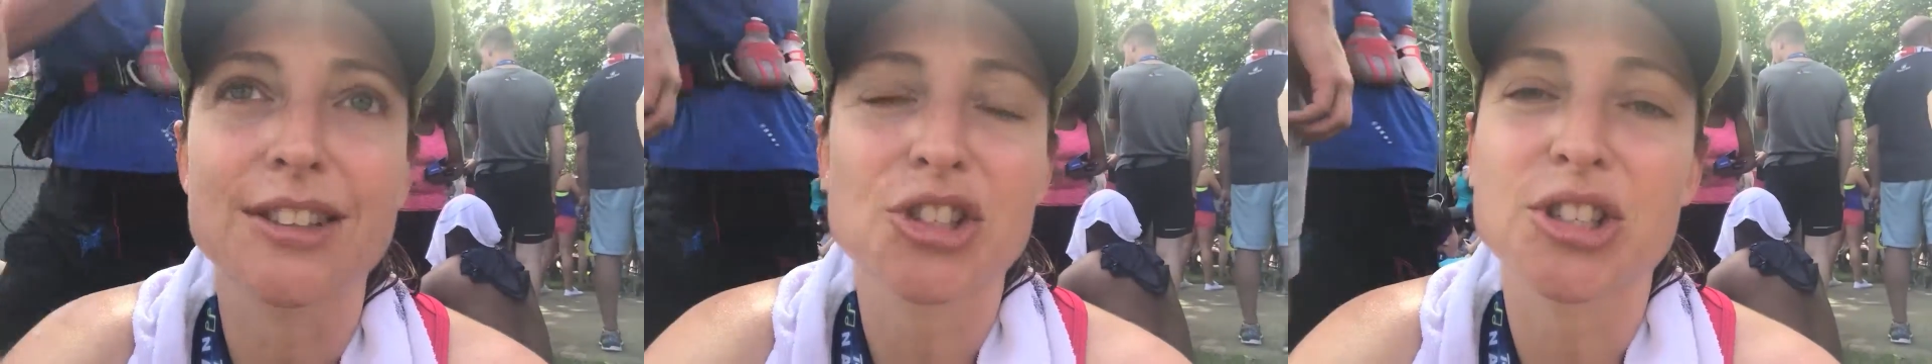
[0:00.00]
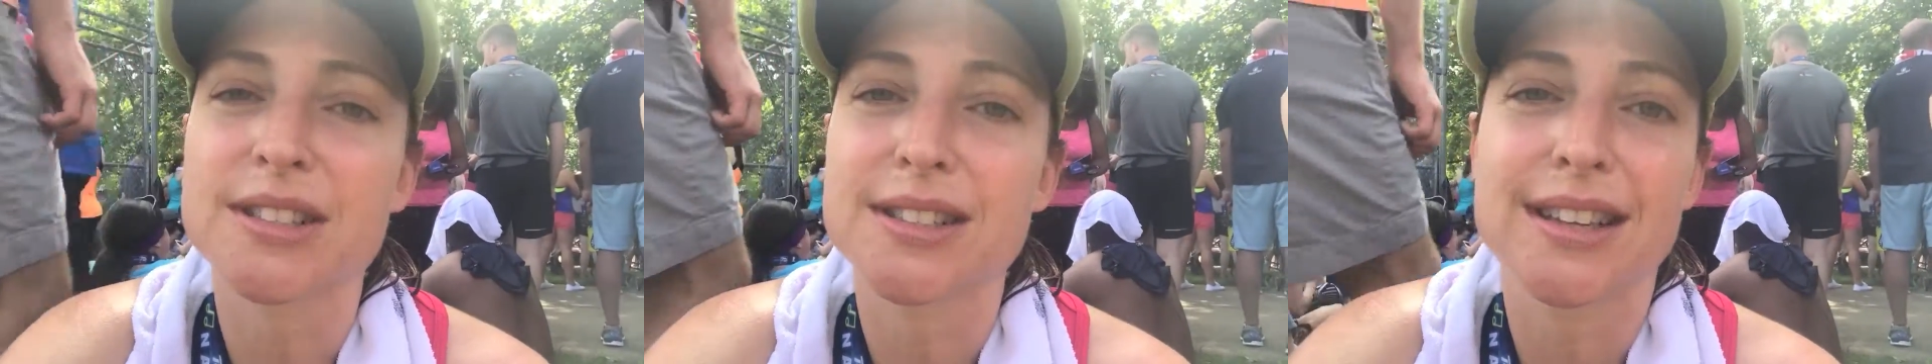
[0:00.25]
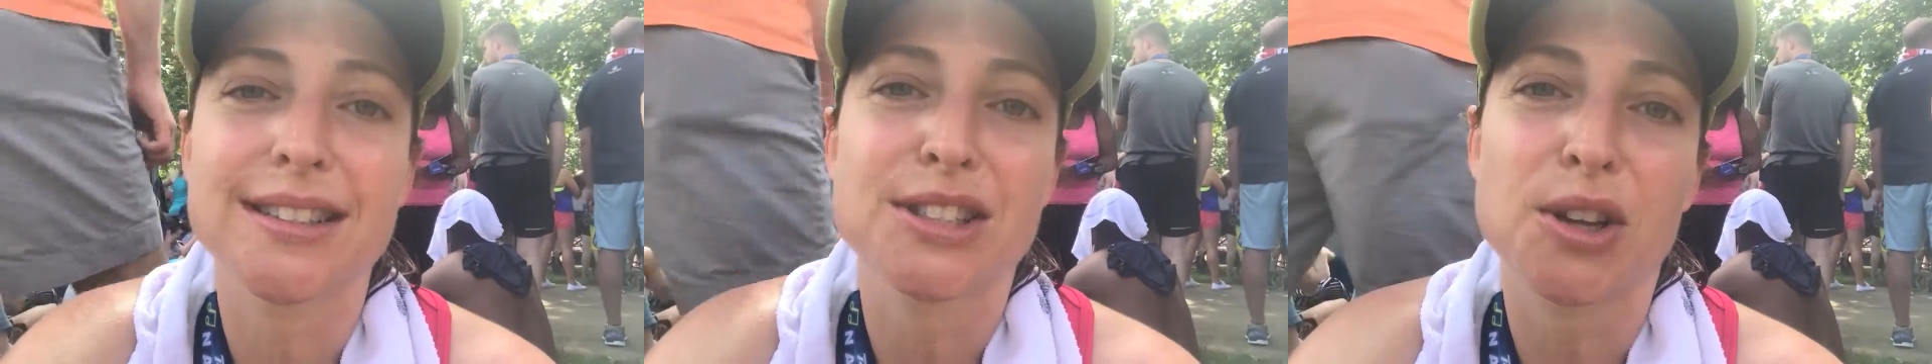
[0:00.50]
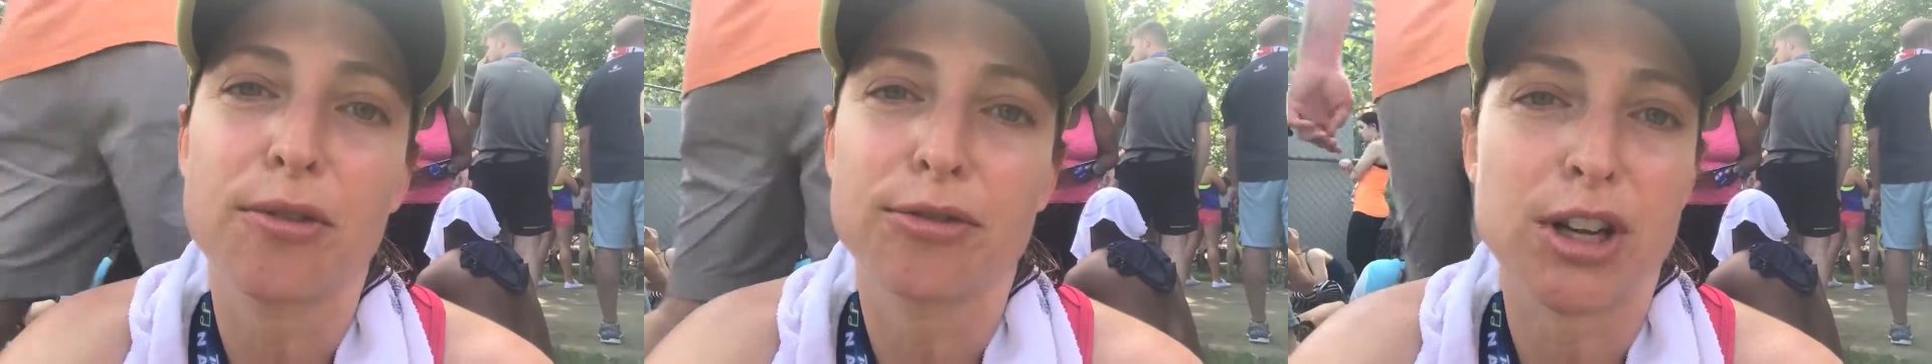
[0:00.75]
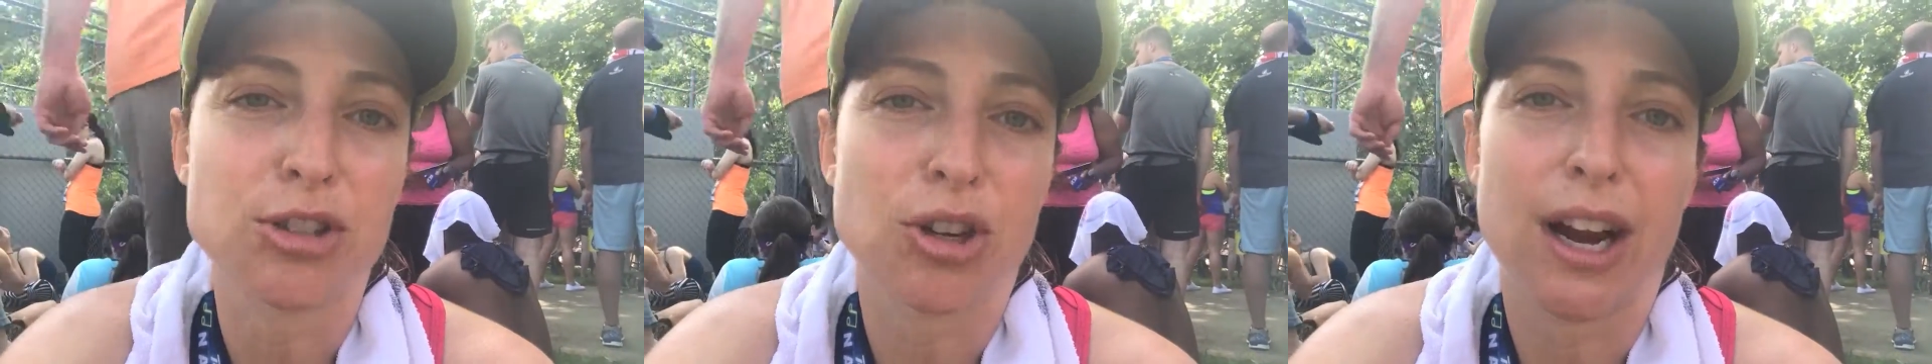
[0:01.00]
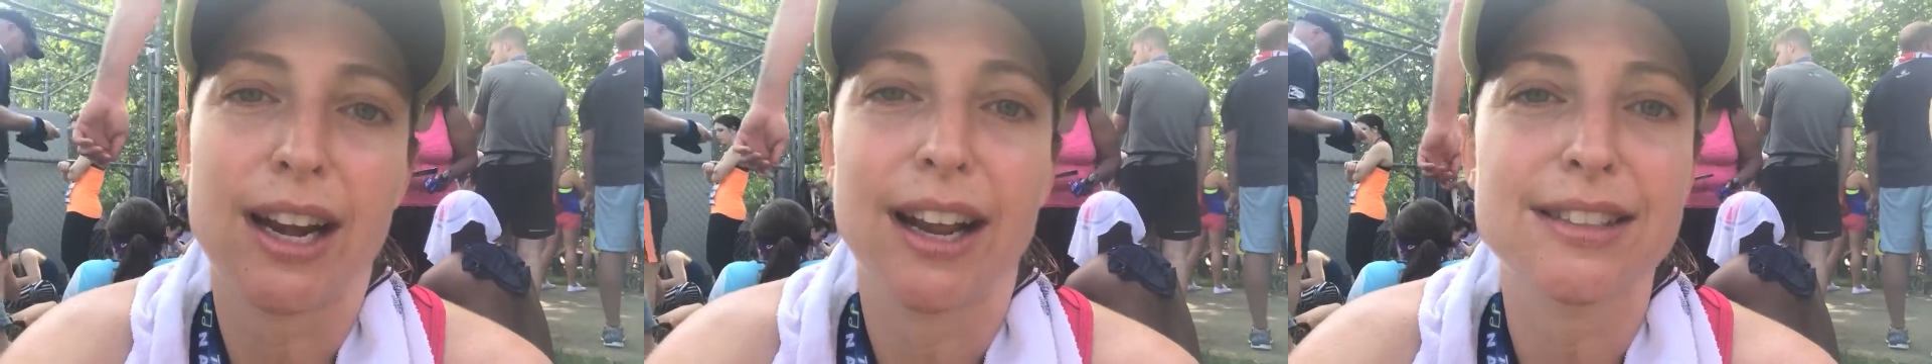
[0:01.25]
it's so
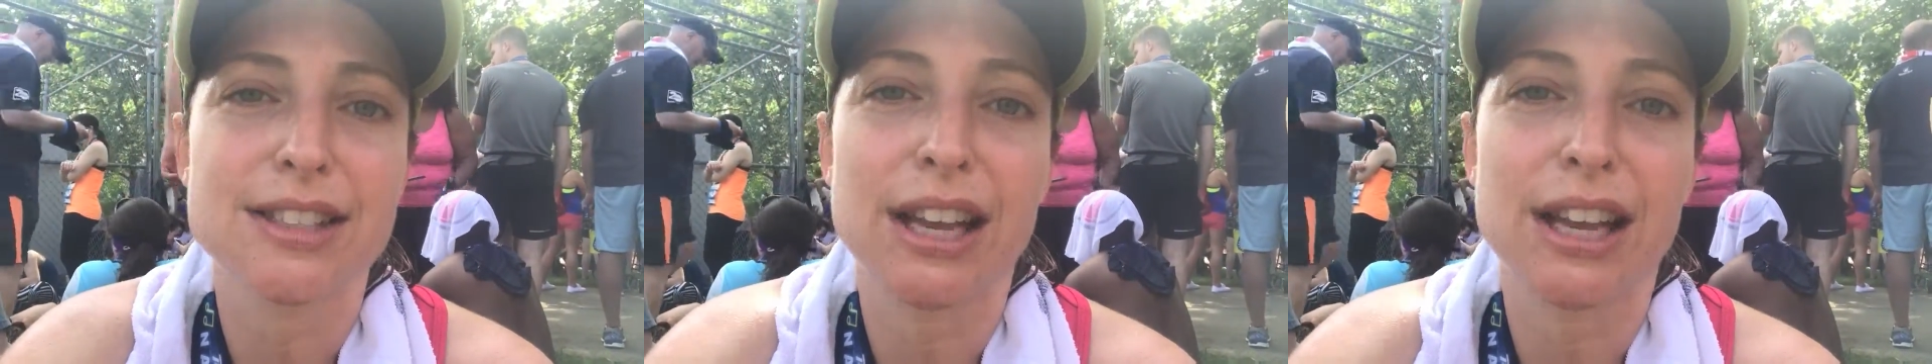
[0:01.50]
frustrating